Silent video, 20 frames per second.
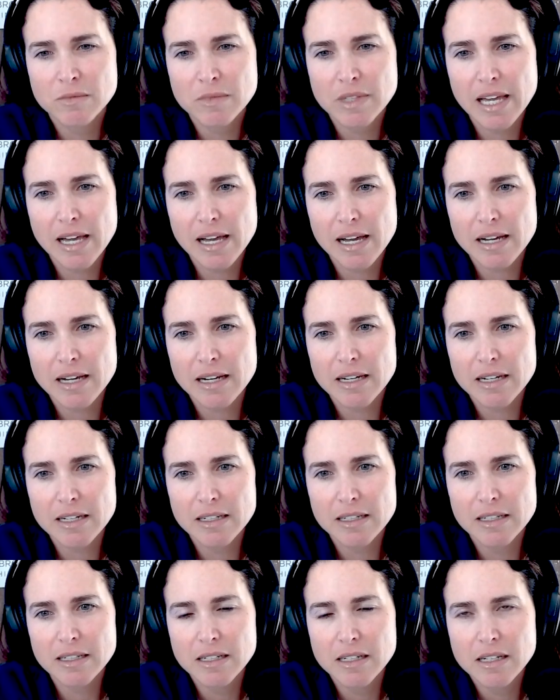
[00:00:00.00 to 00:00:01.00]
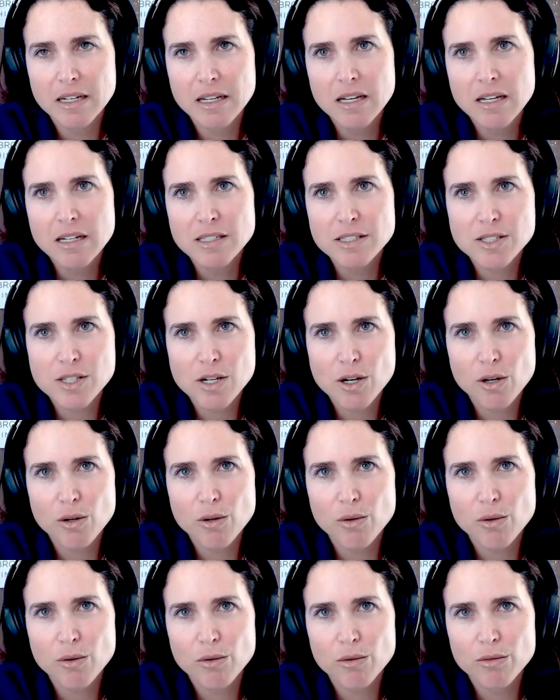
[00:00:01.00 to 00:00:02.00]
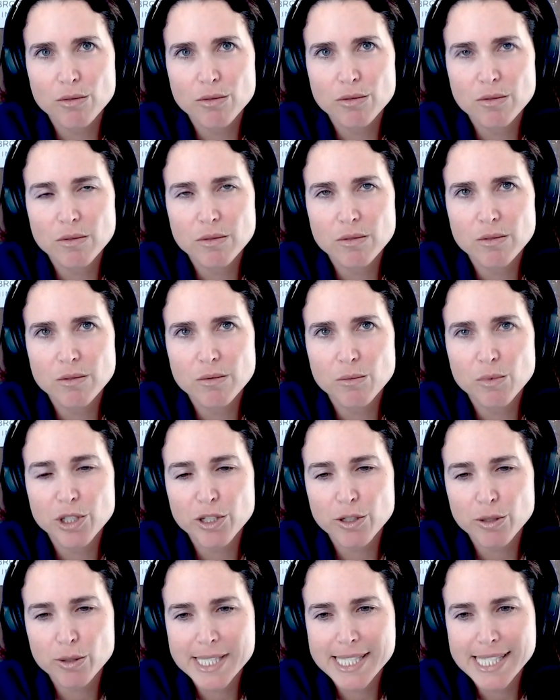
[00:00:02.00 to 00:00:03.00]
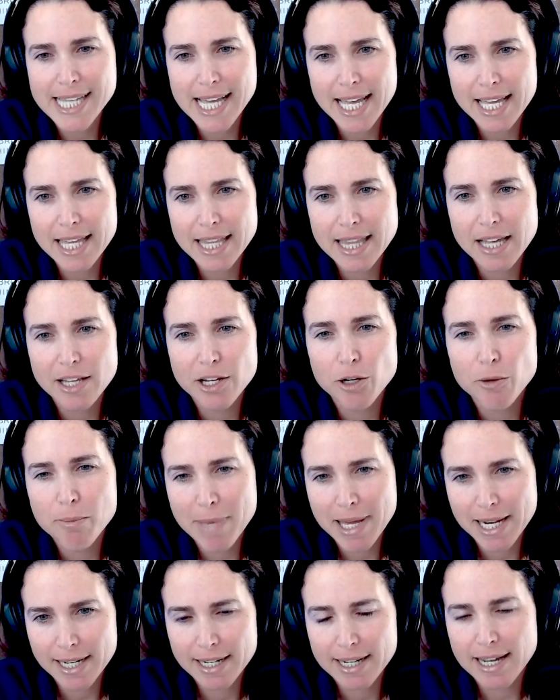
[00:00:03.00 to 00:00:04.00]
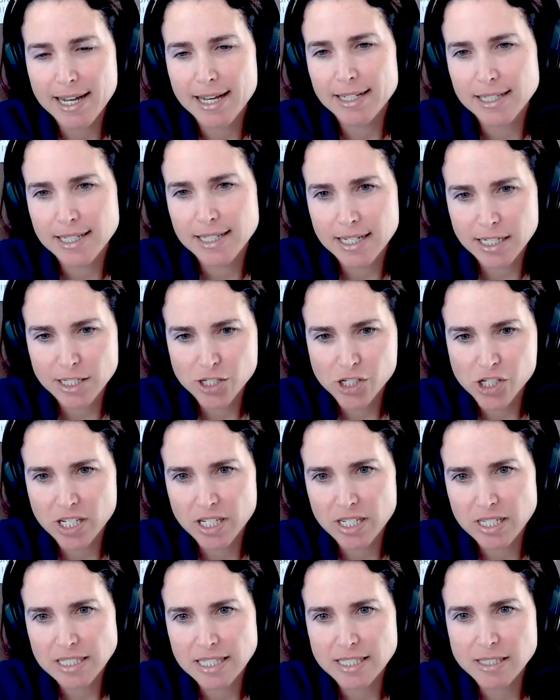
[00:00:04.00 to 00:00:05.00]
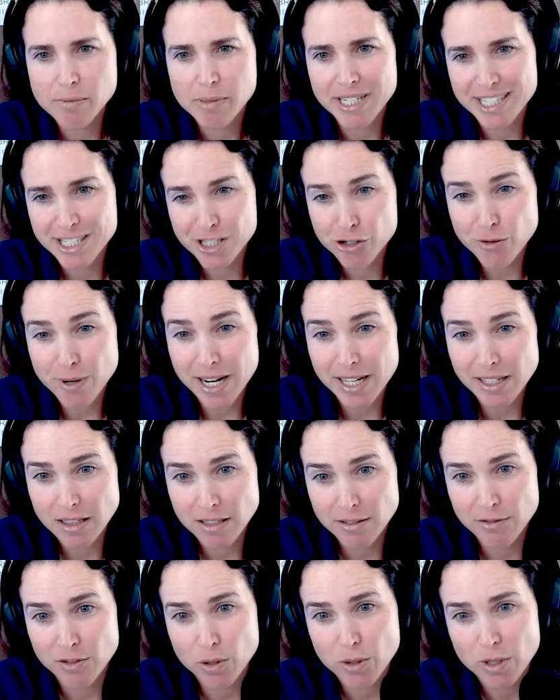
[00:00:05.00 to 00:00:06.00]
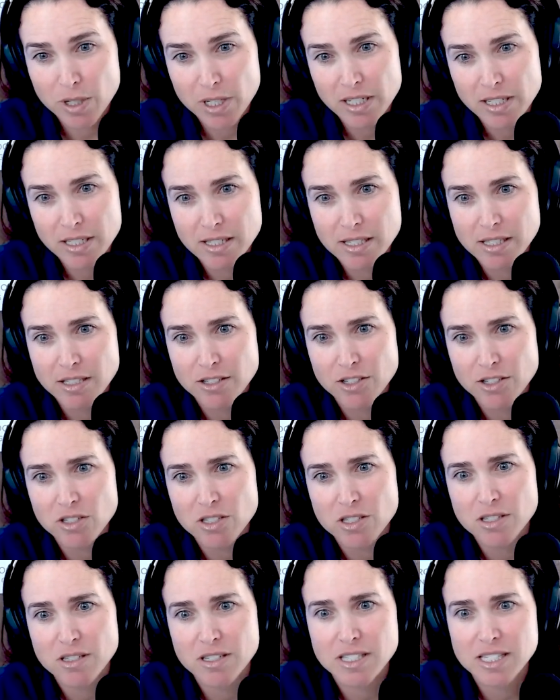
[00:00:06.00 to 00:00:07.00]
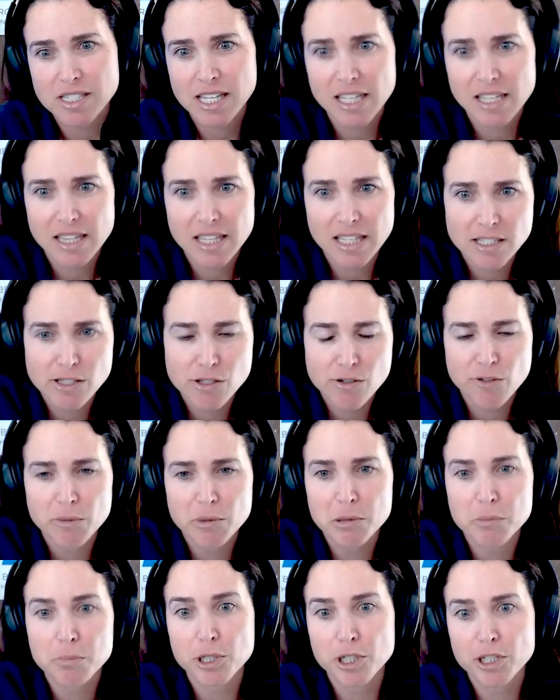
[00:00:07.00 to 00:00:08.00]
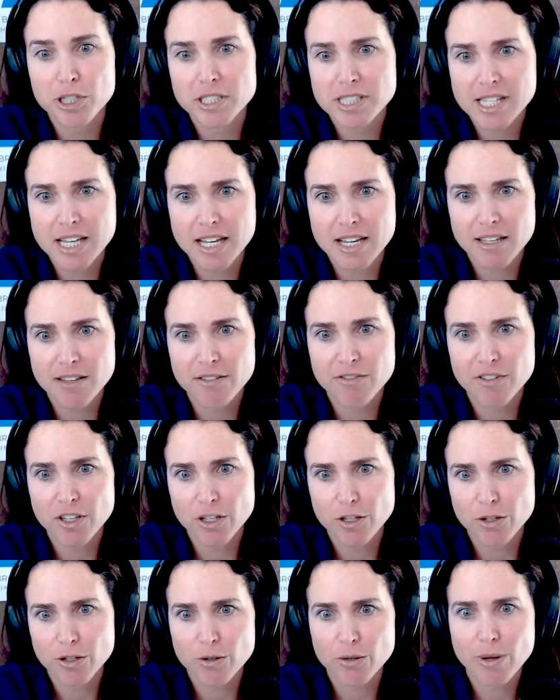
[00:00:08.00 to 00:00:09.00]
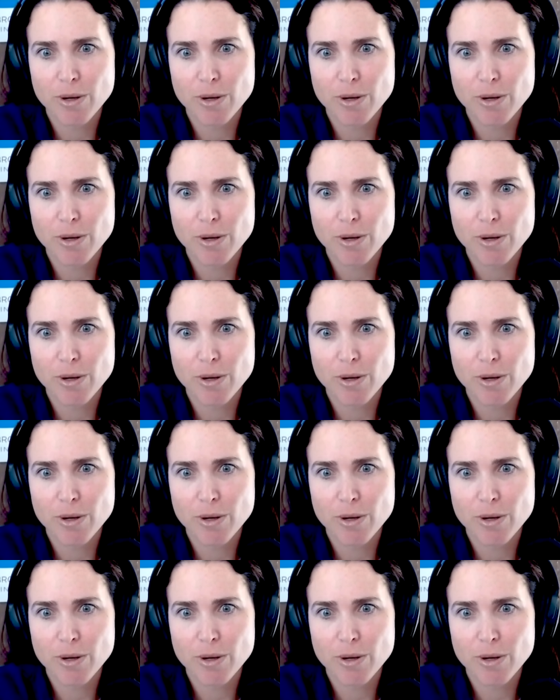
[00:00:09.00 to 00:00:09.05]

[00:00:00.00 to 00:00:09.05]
Yeah. So would you say that your metacognition has been a strength of yours? Just seeing things from a bird's eye view,